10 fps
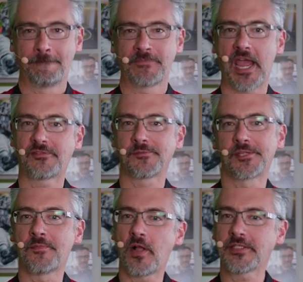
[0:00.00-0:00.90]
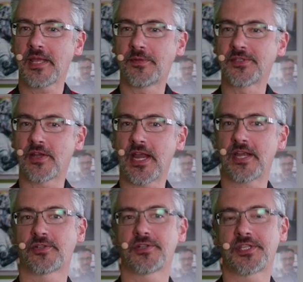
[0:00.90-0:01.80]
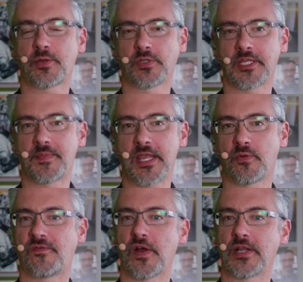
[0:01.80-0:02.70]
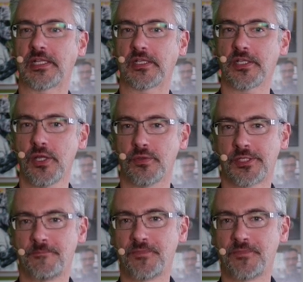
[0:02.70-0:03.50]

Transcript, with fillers: I have some small tables on Azure SQL DB with very little use.